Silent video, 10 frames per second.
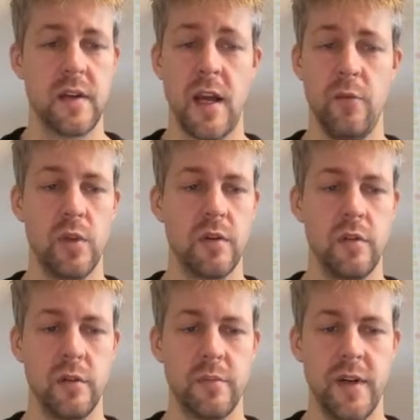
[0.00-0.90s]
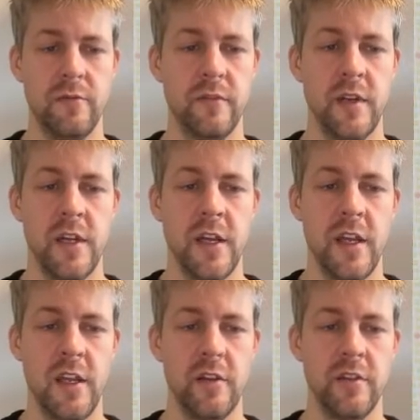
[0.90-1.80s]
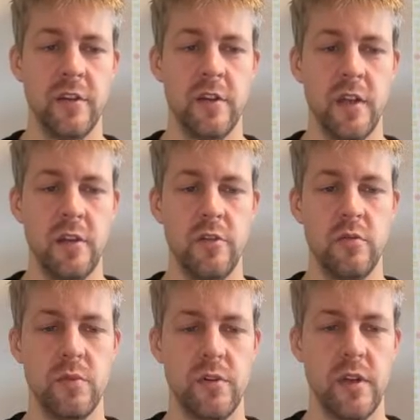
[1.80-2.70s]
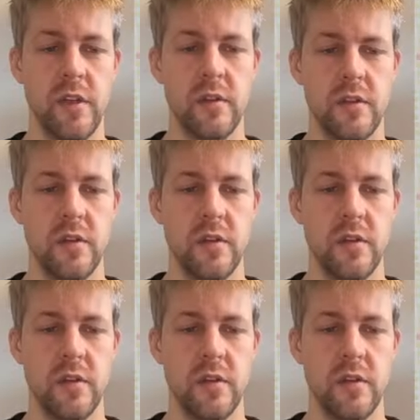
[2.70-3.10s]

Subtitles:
I will call it pref in enumerate